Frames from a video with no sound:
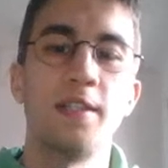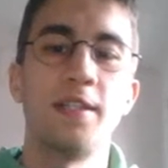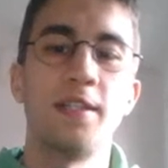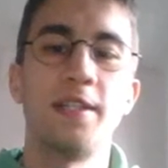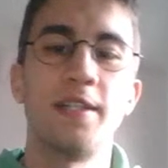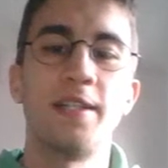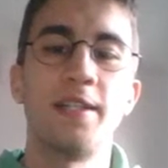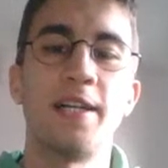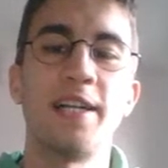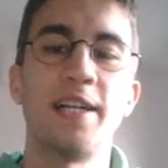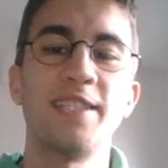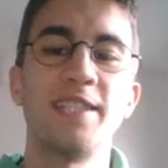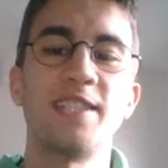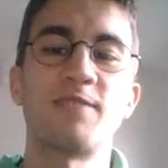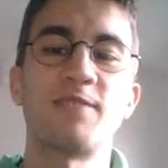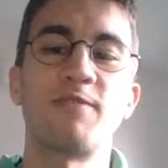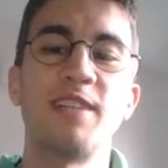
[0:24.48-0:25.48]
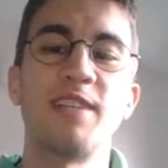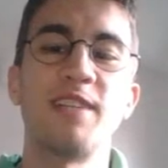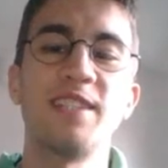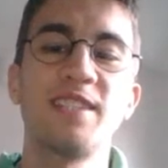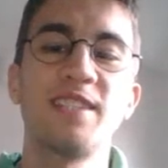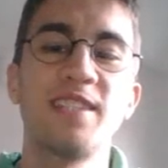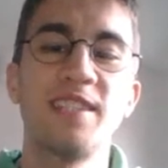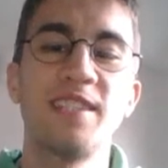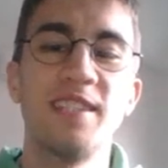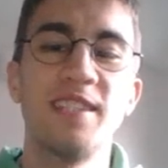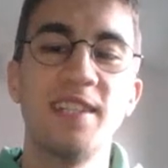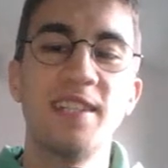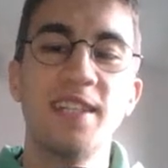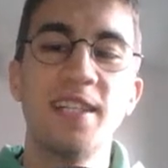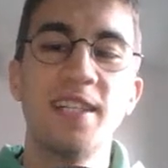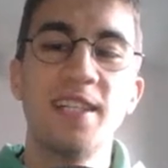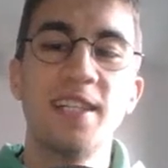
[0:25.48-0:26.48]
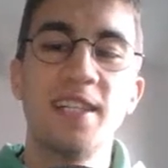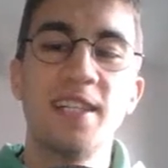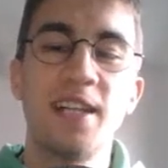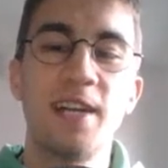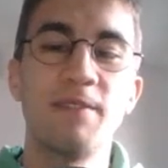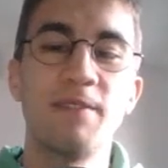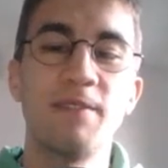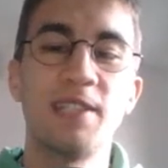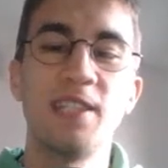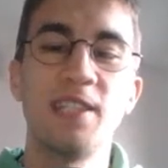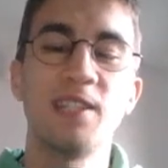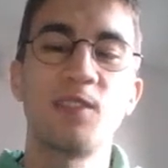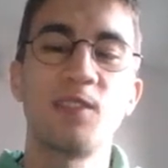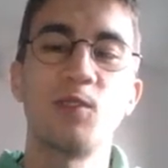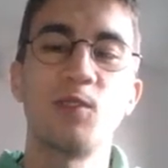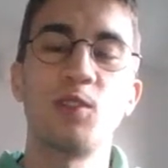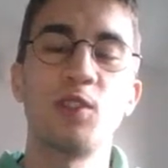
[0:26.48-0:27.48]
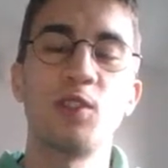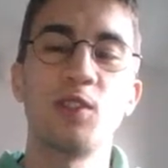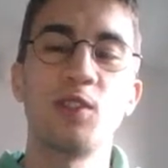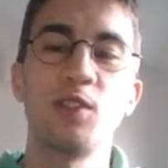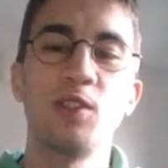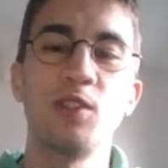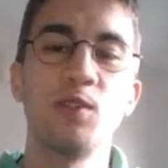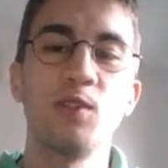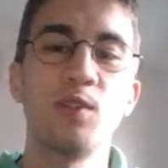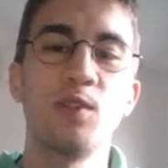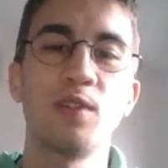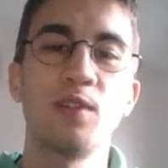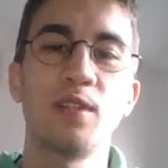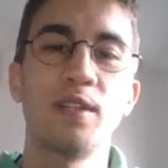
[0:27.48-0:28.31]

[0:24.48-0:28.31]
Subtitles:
Hi chess friends, I'm here to show you